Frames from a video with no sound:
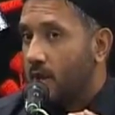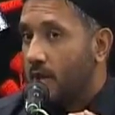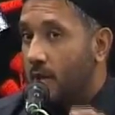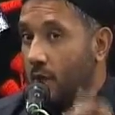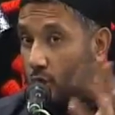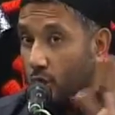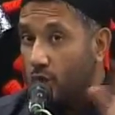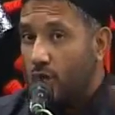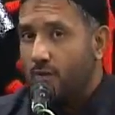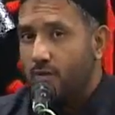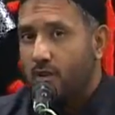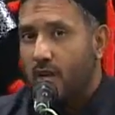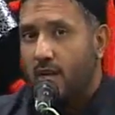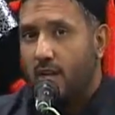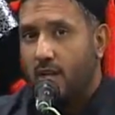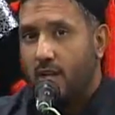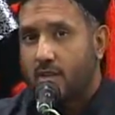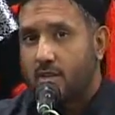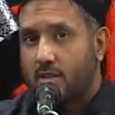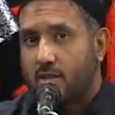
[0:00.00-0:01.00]
He could have
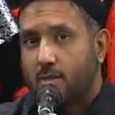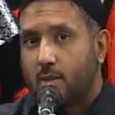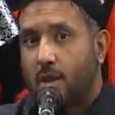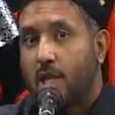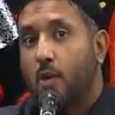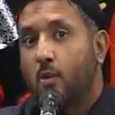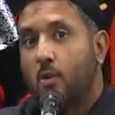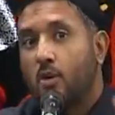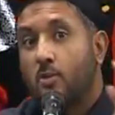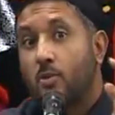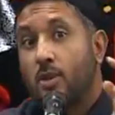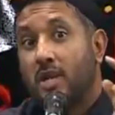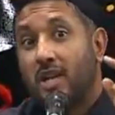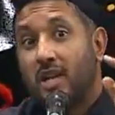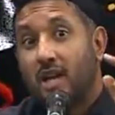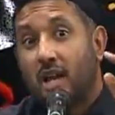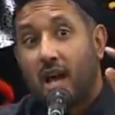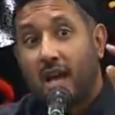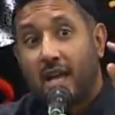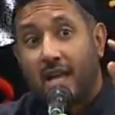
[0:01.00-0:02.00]
done it, but it would be
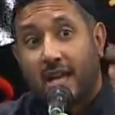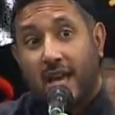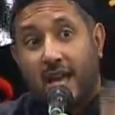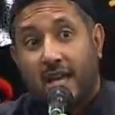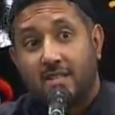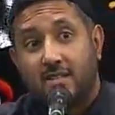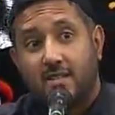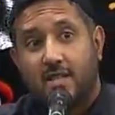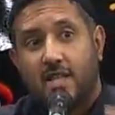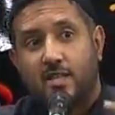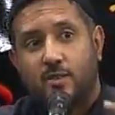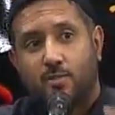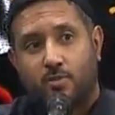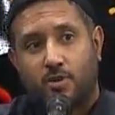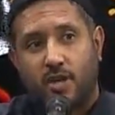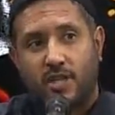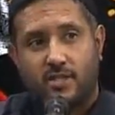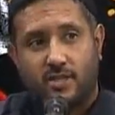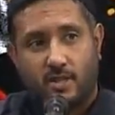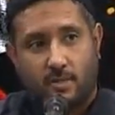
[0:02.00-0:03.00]
against his
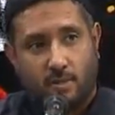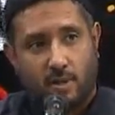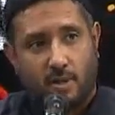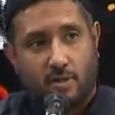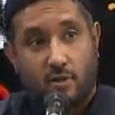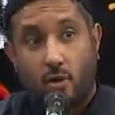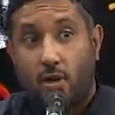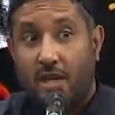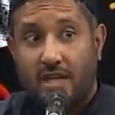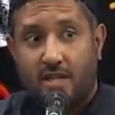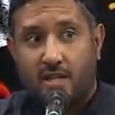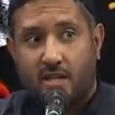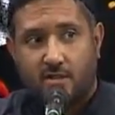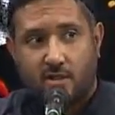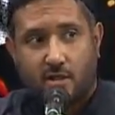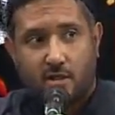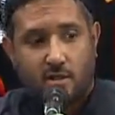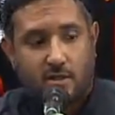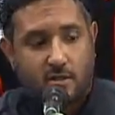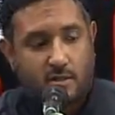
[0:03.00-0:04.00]
principles, so he
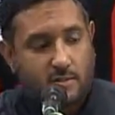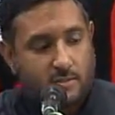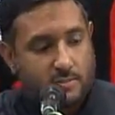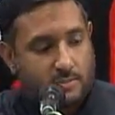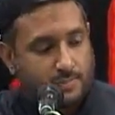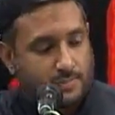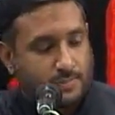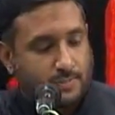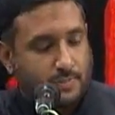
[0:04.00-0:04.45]
doesn't.